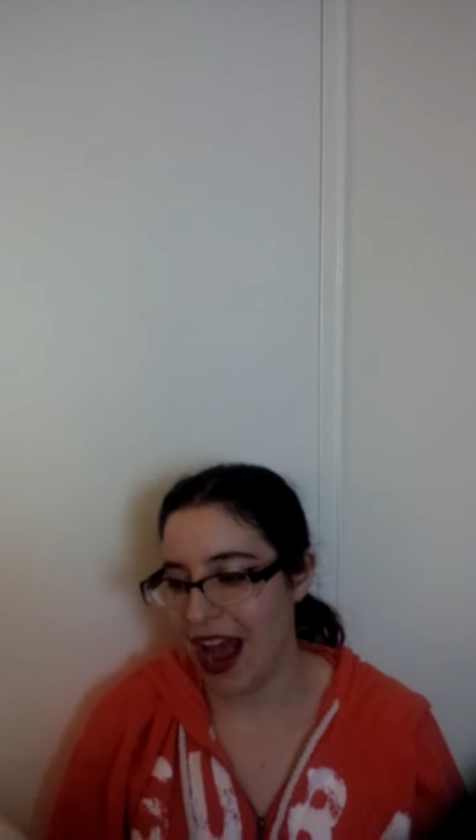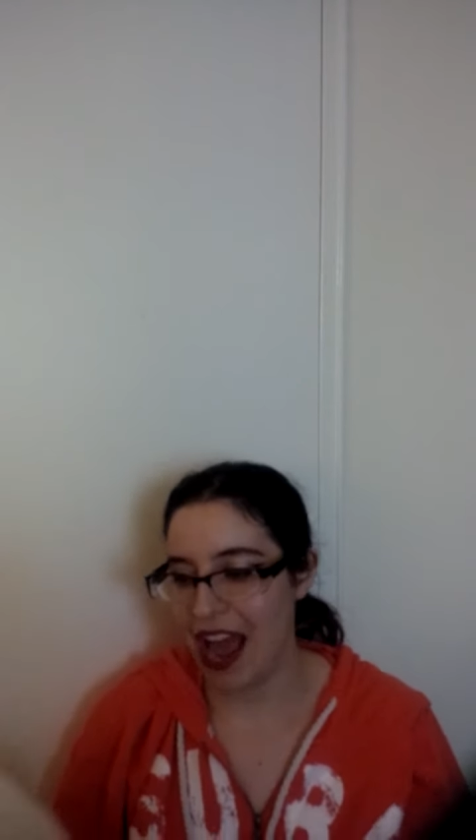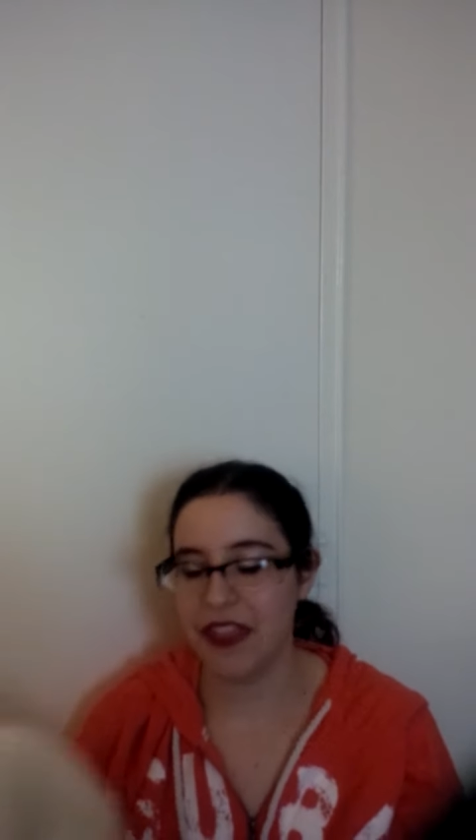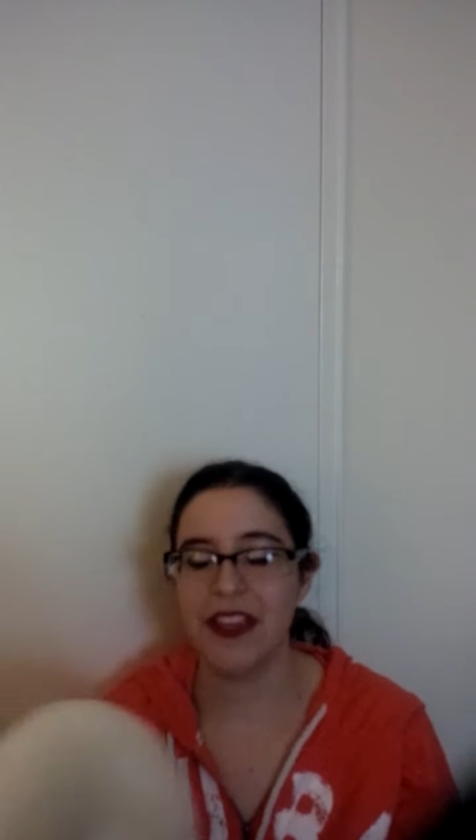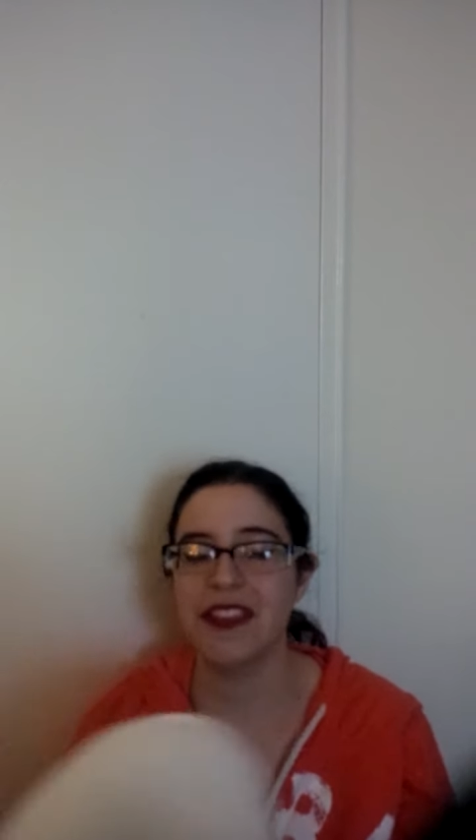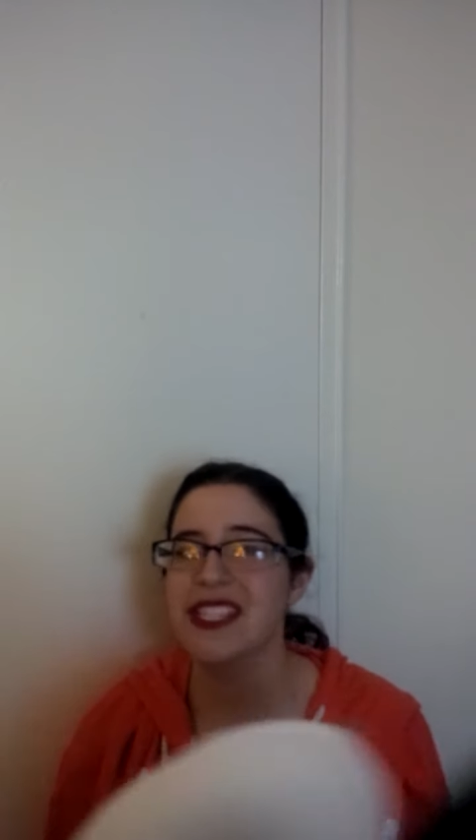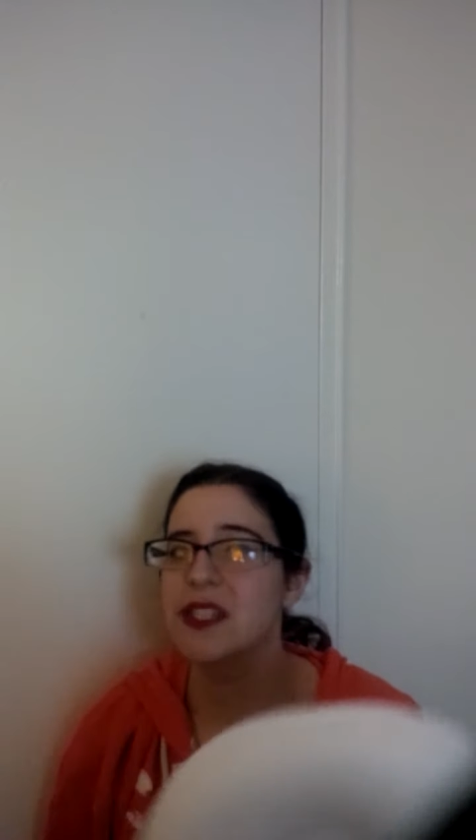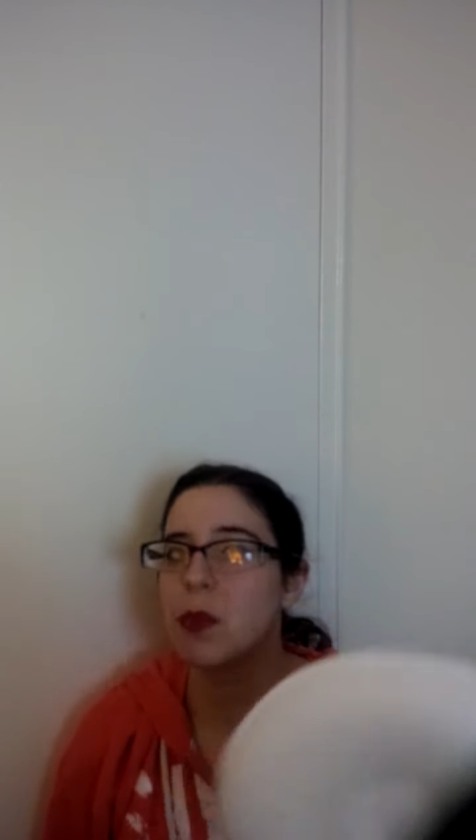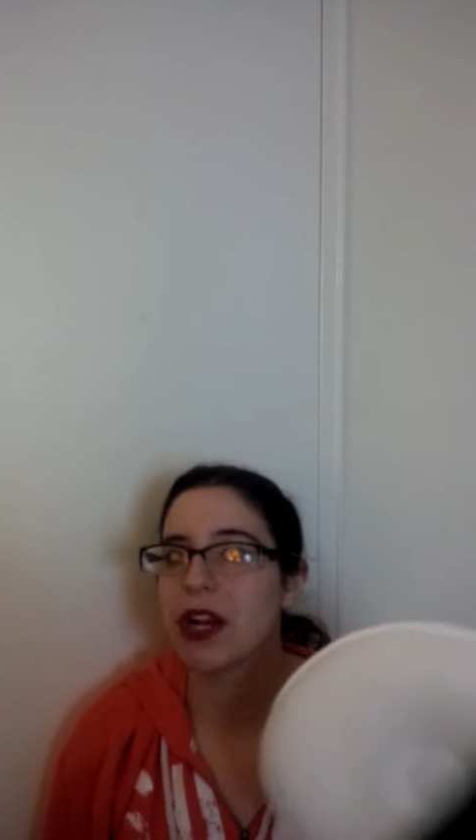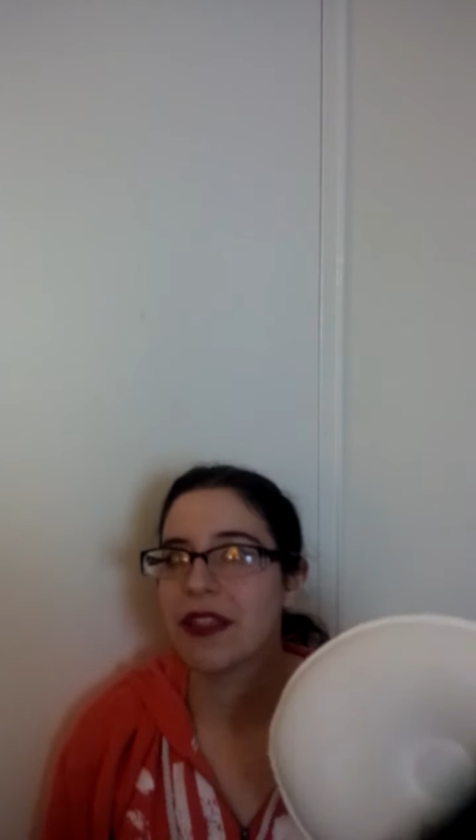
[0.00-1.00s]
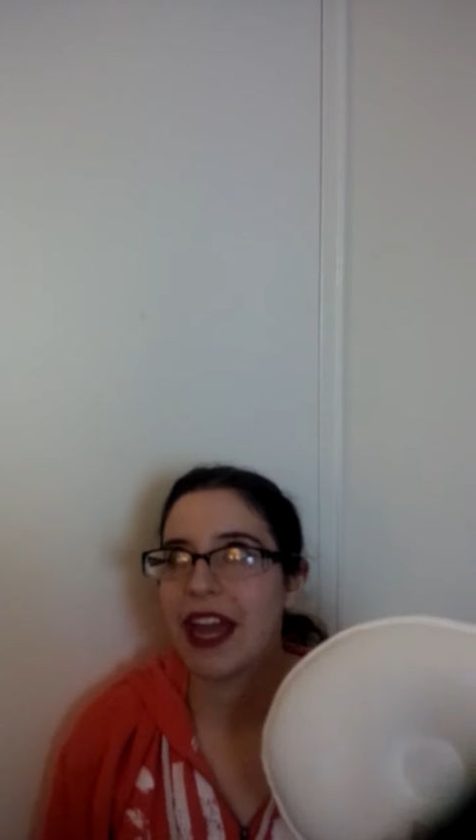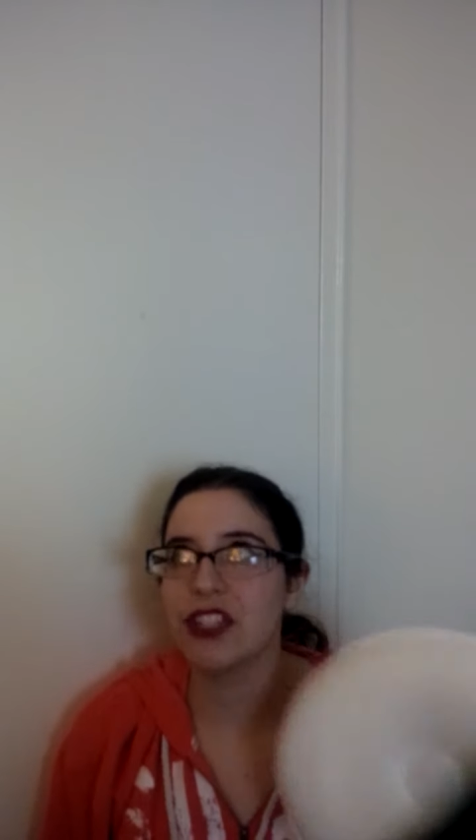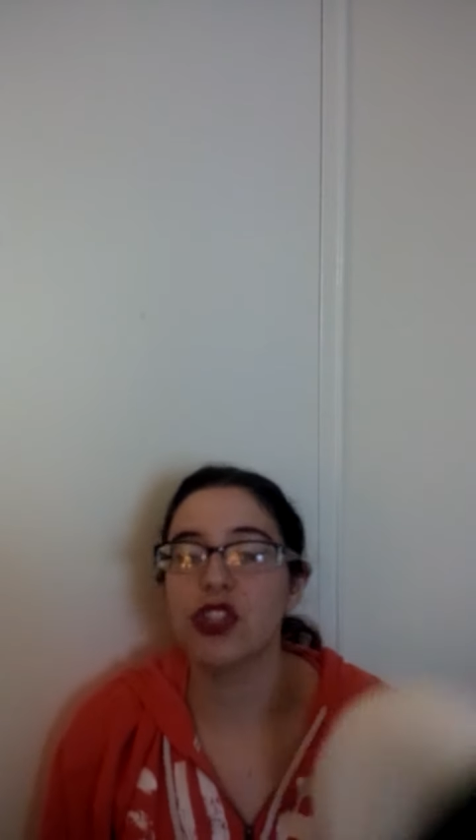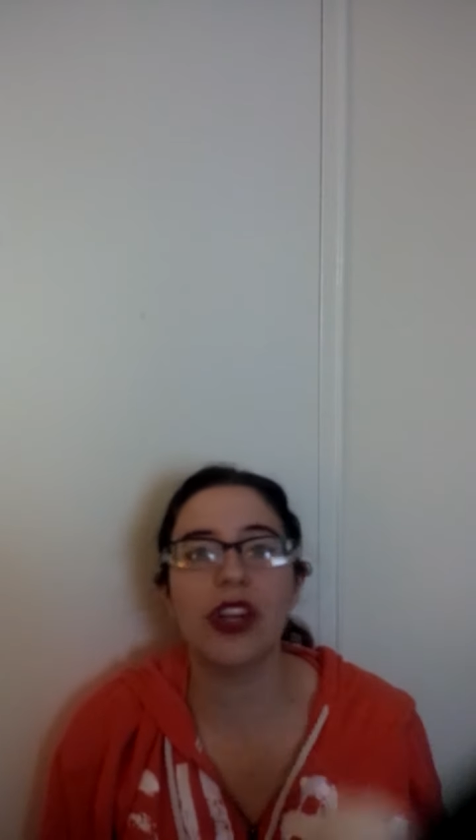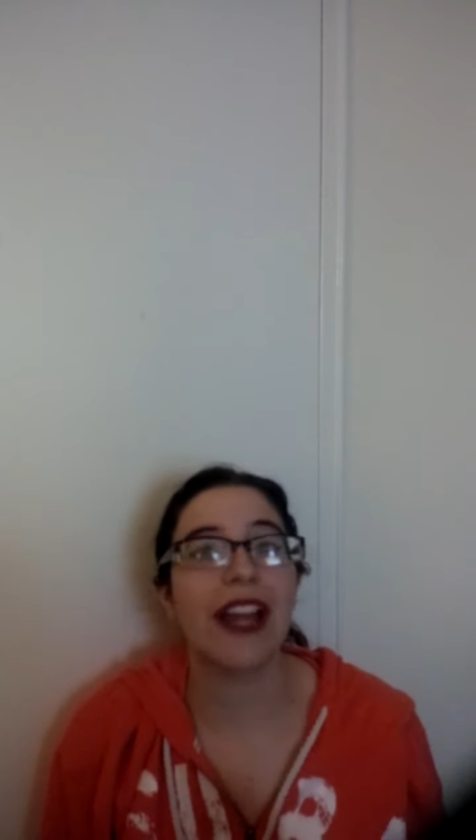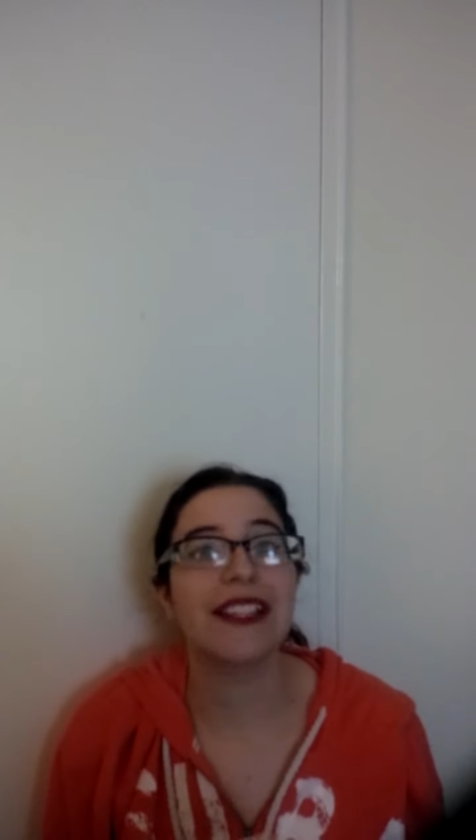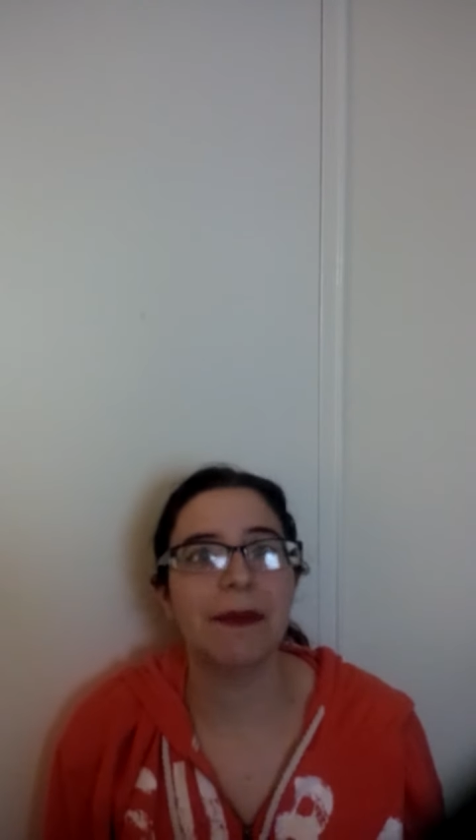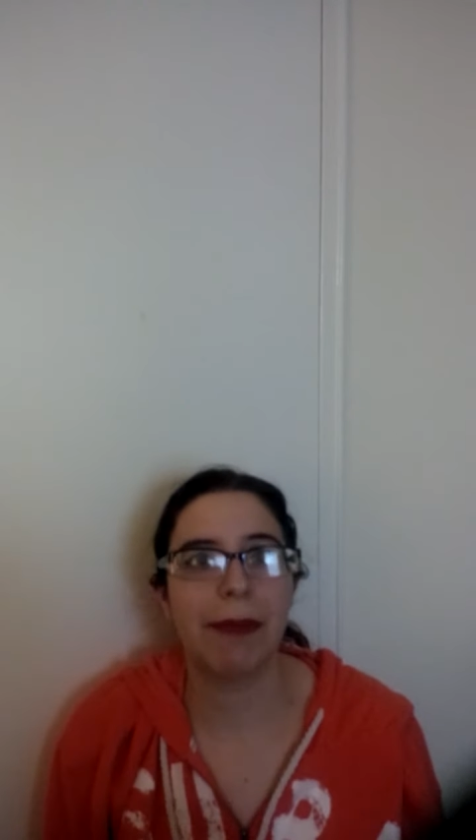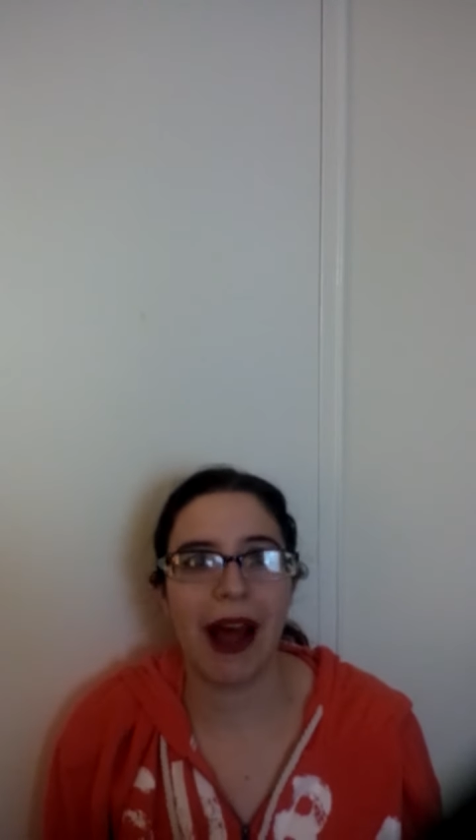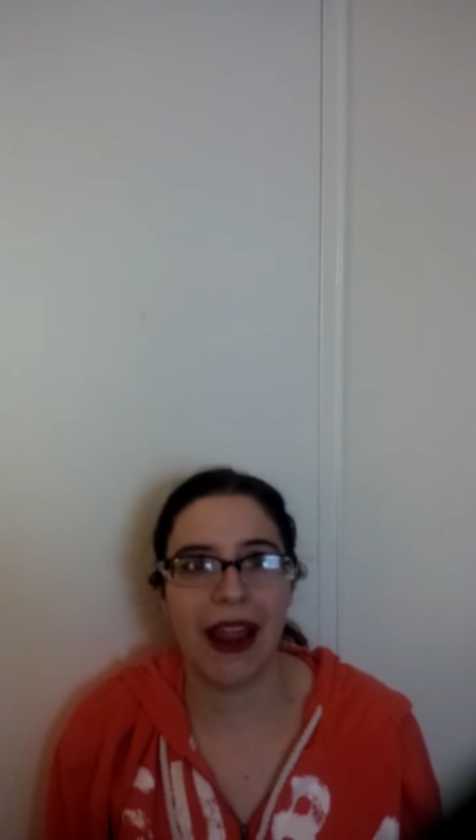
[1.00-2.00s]
I think this is one of the, I
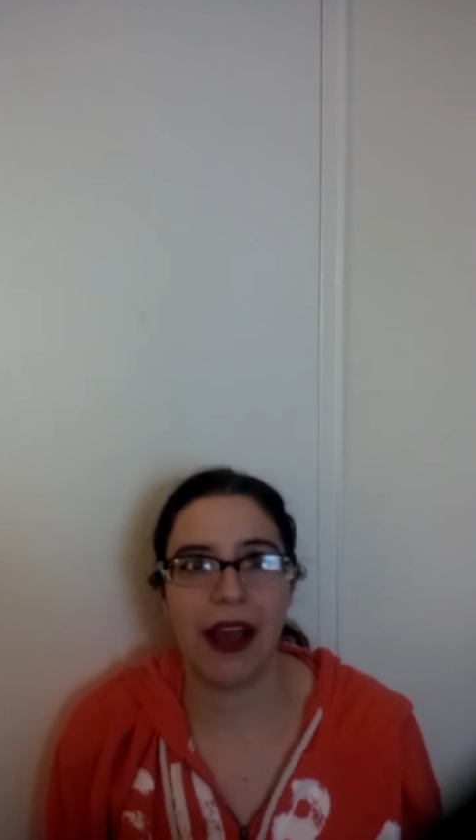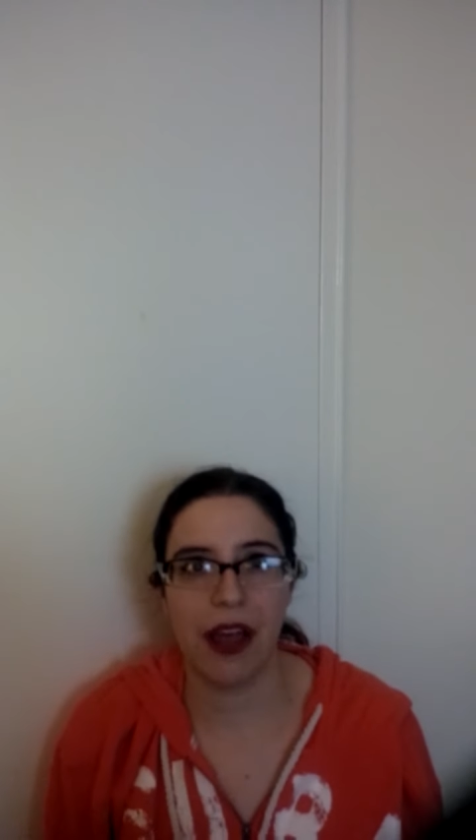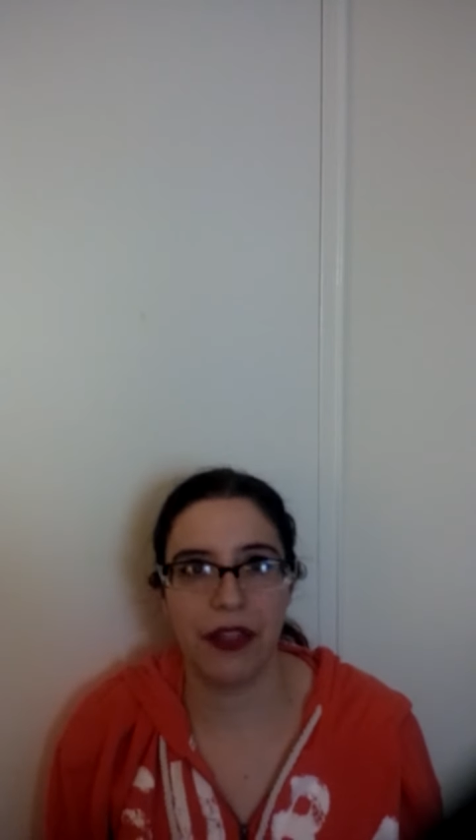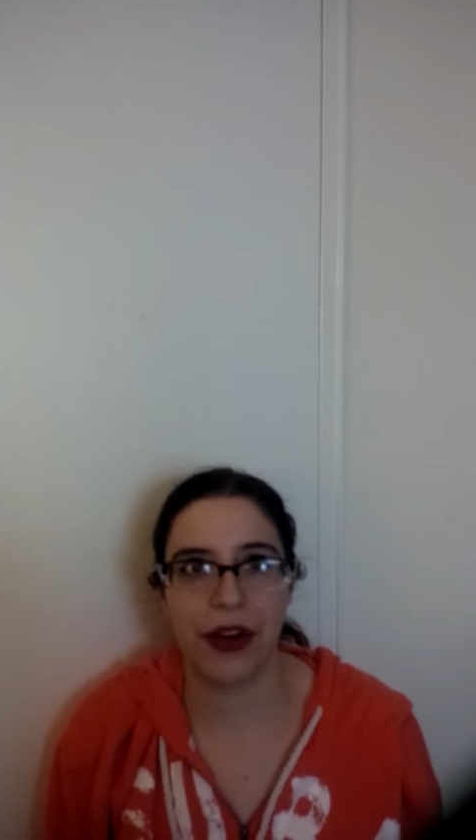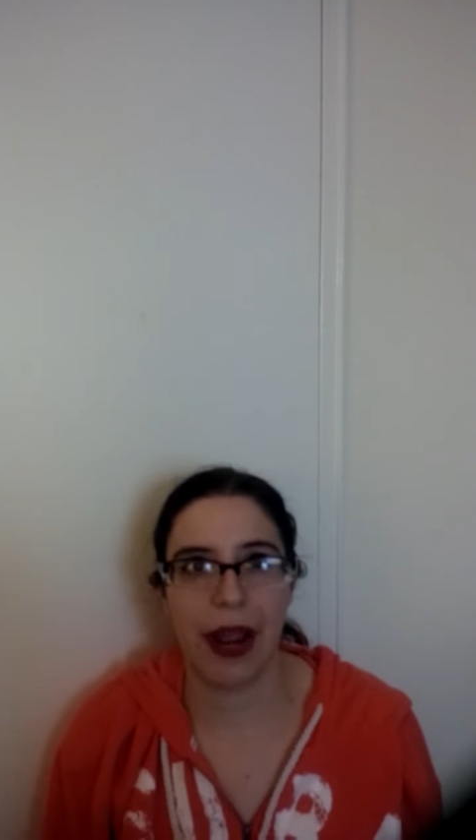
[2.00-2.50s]
did buy other,